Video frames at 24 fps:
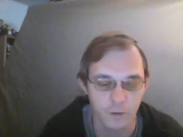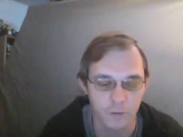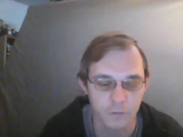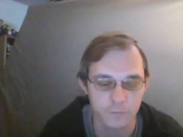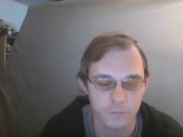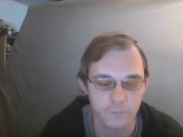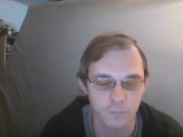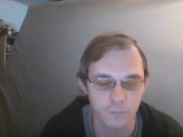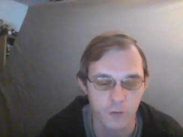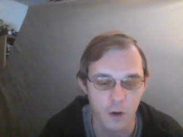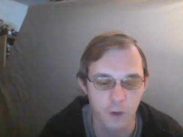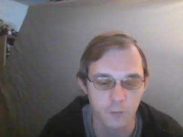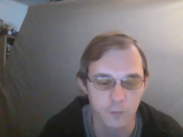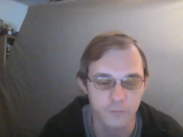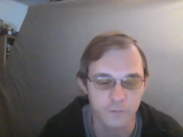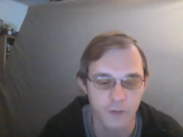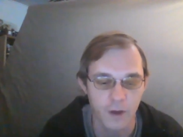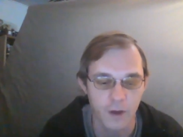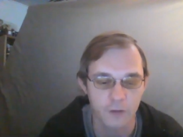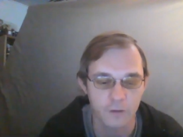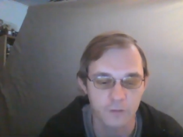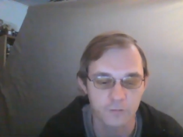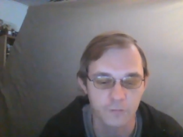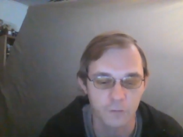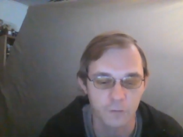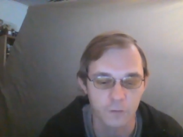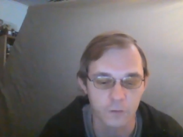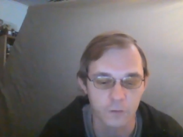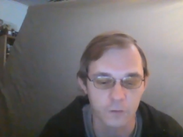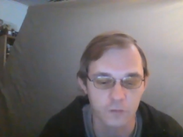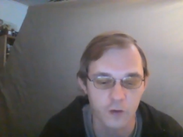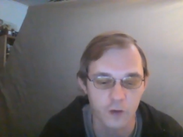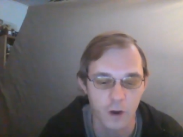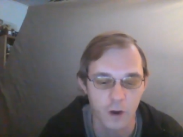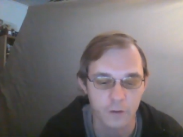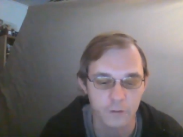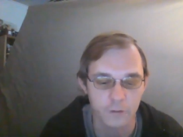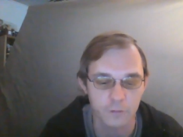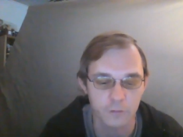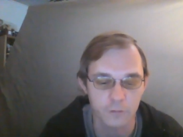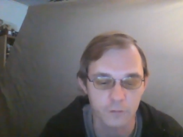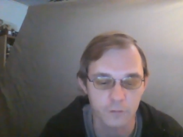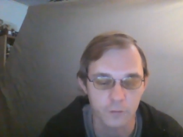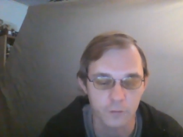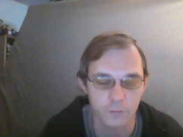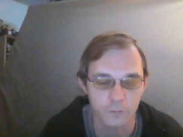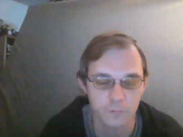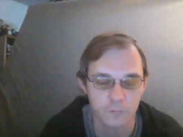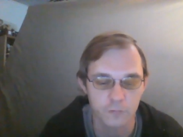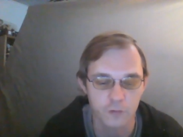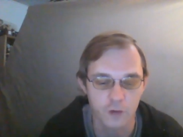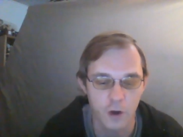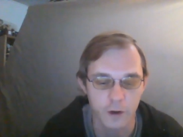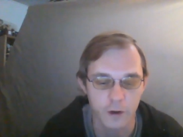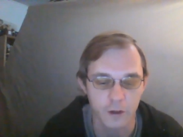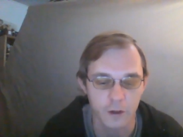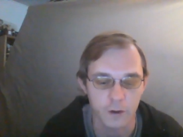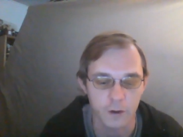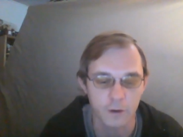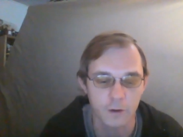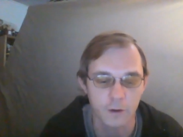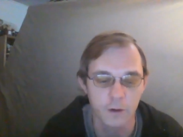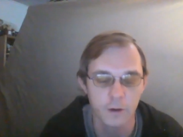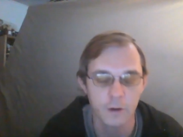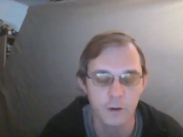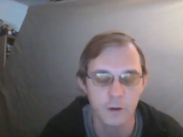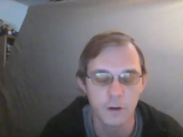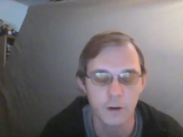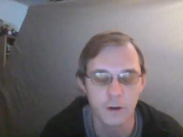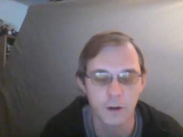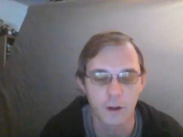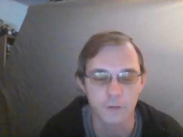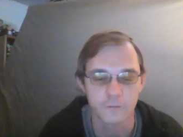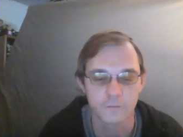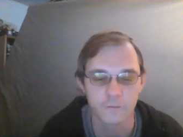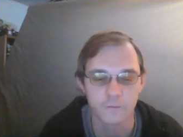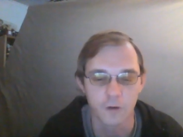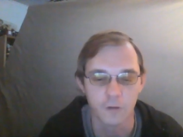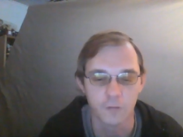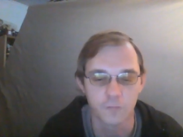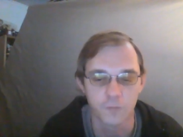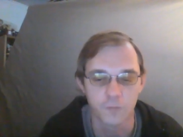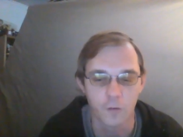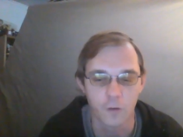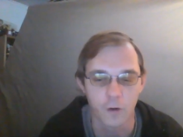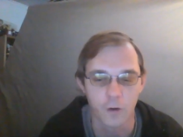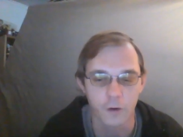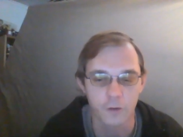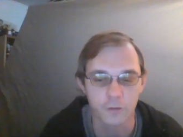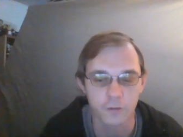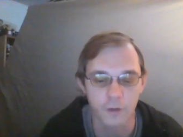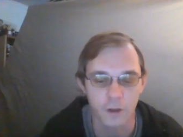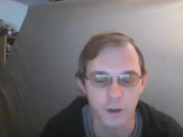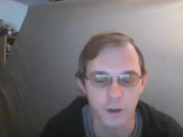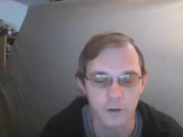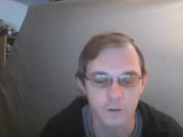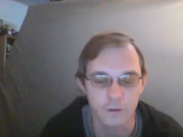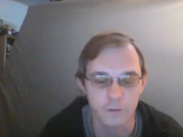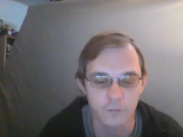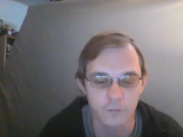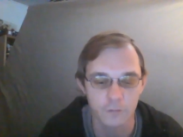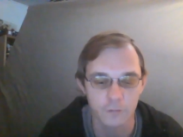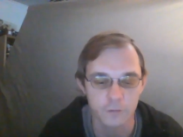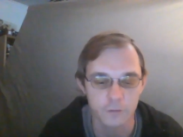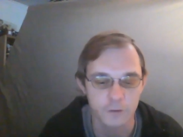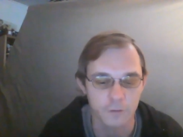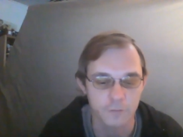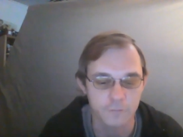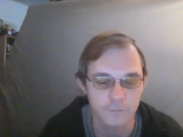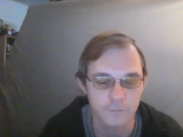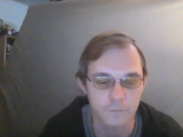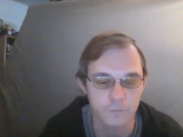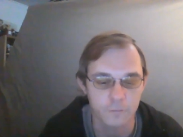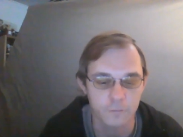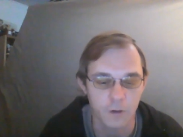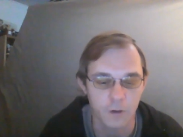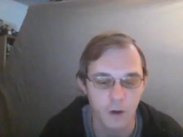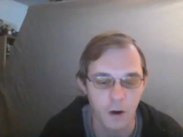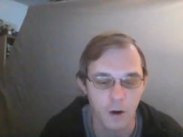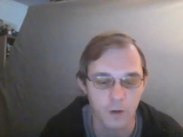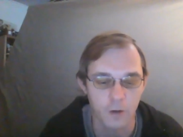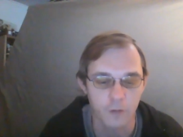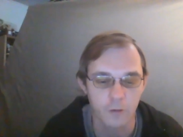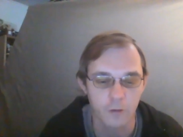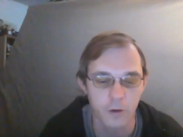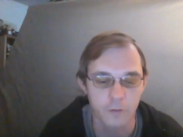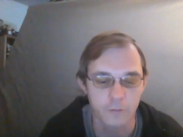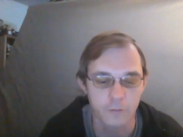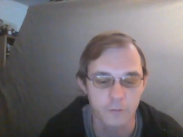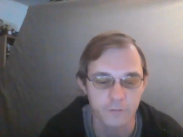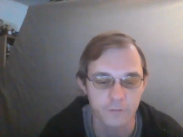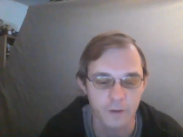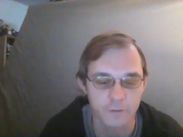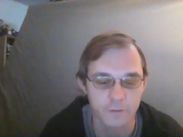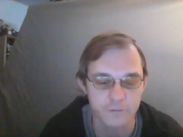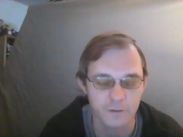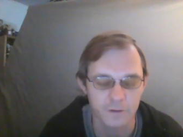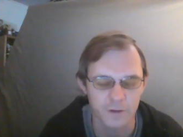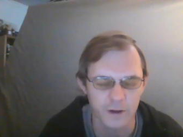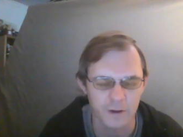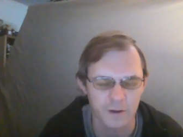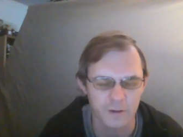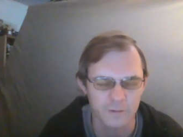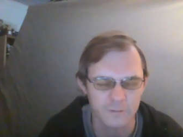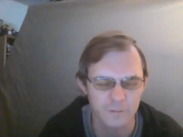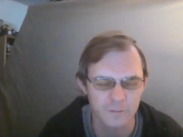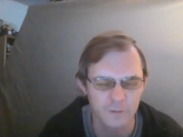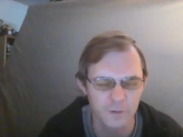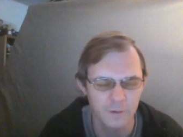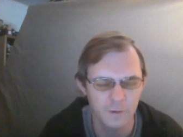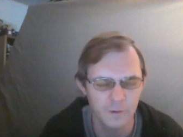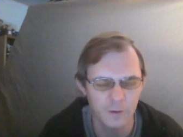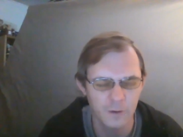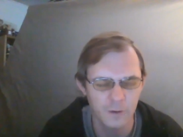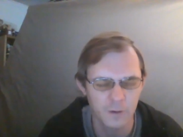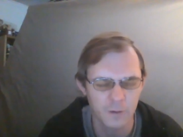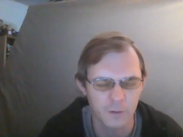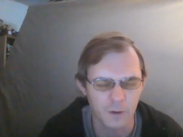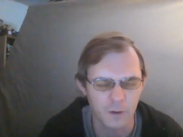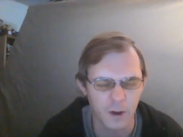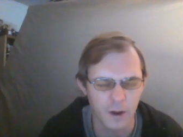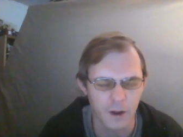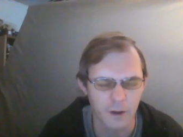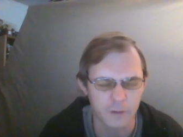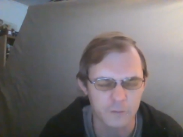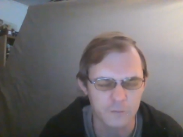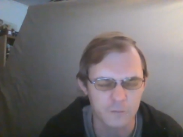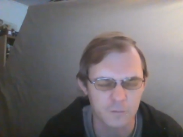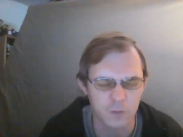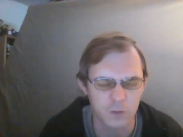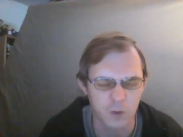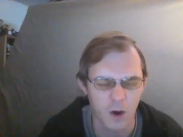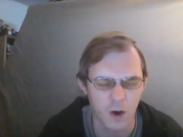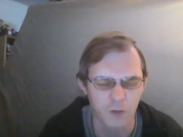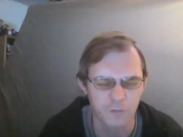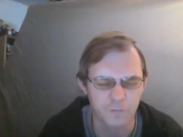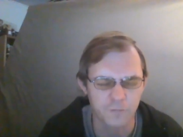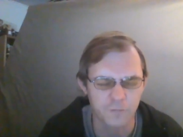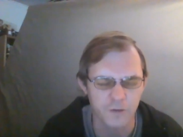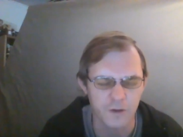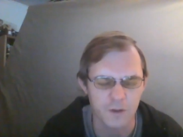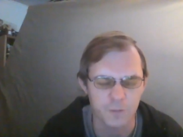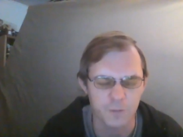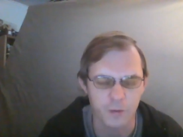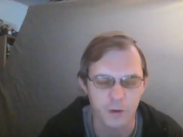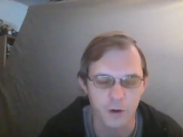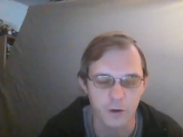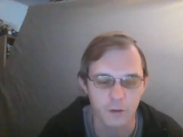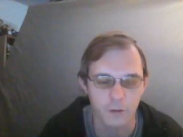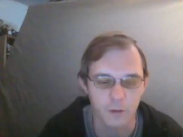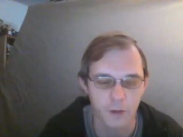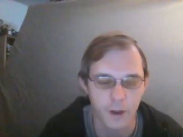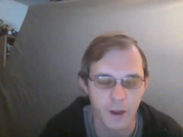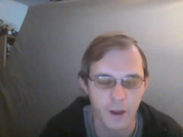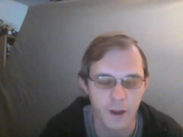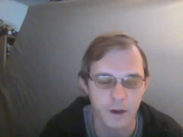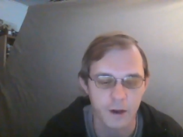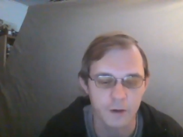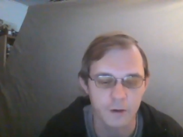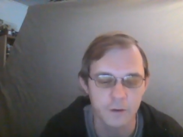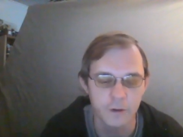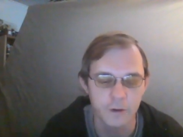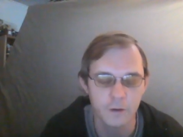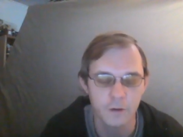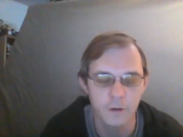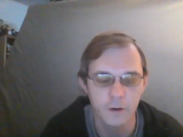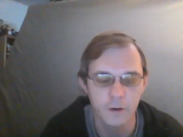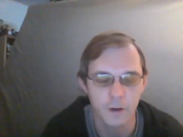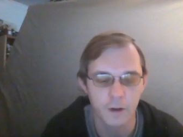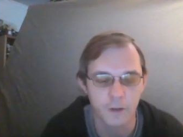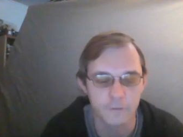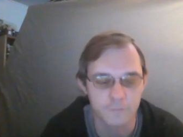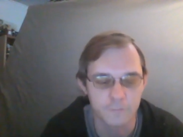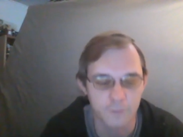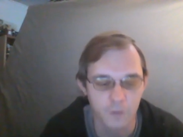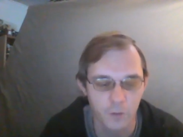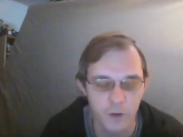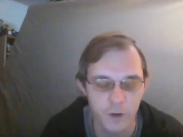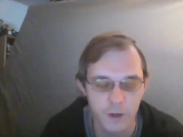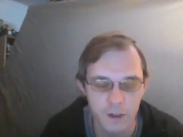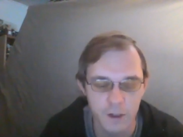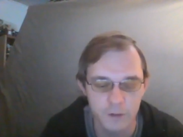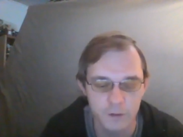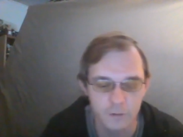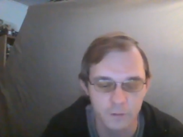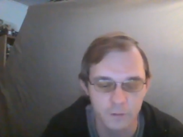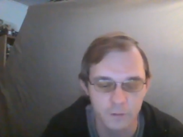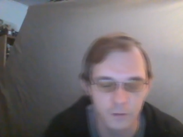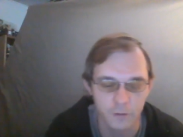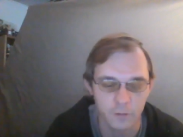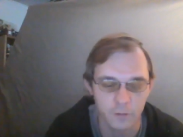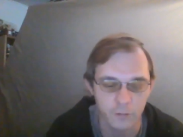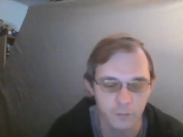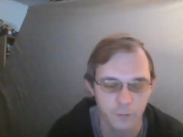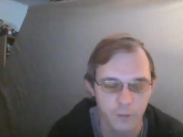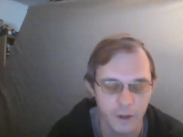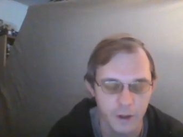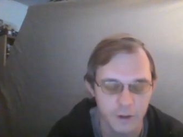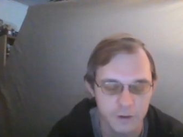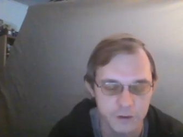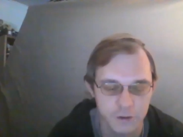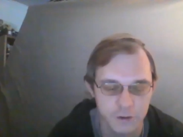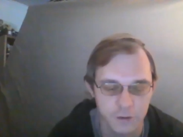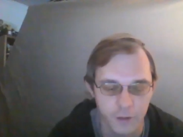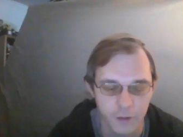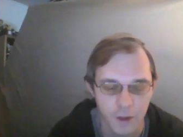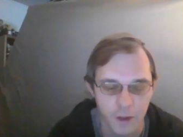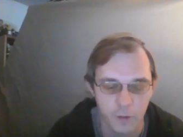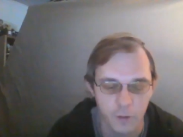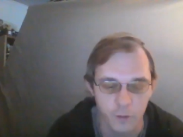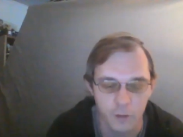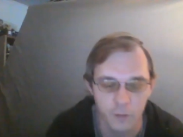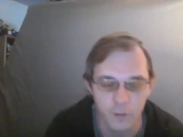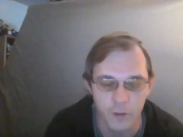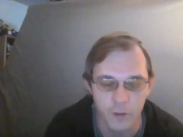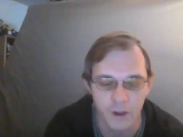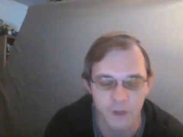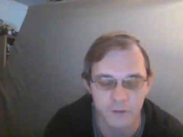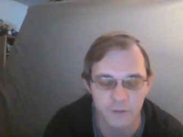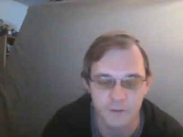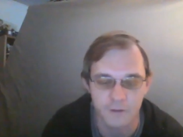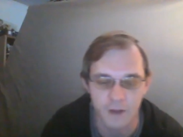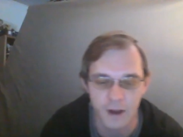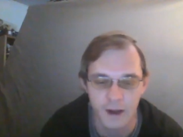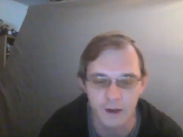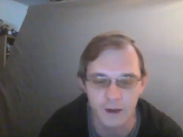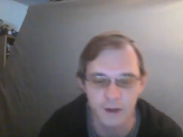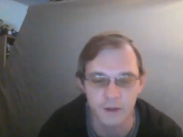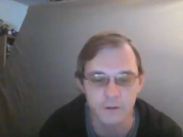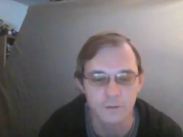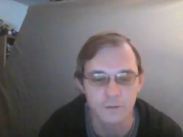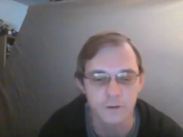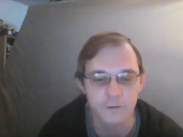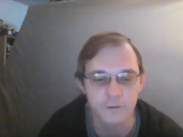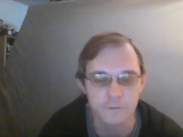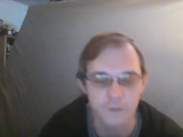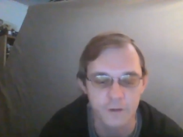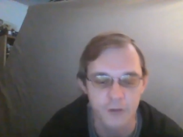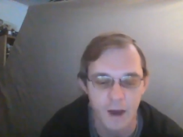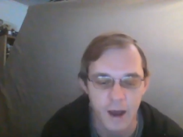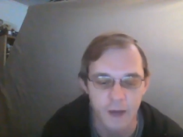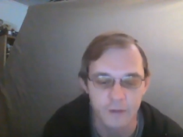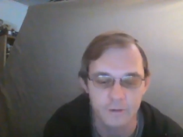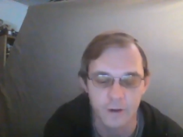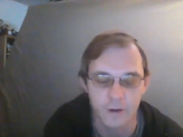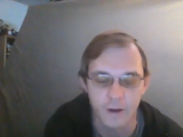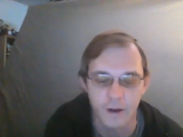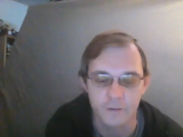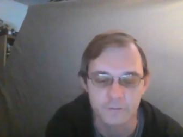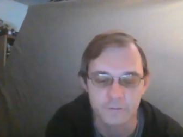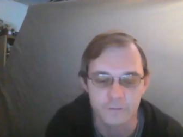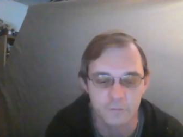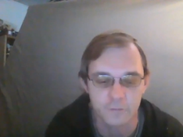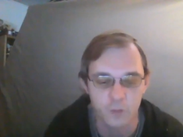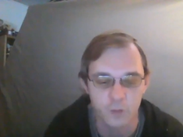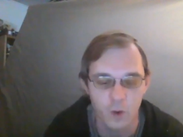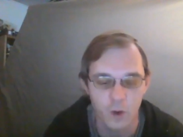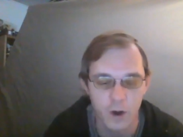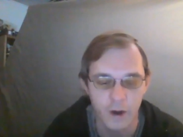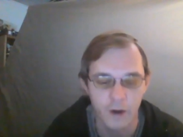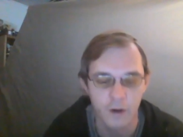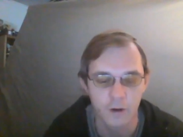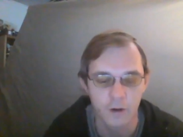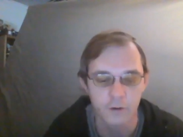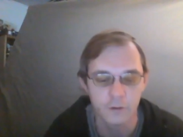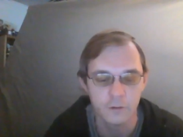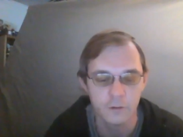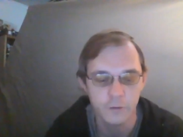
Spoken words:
road size for trucking and so forth, and just car road size. I think it's 12 feet per lane. And so we need to make sure that we're maintaining these guidelines as well,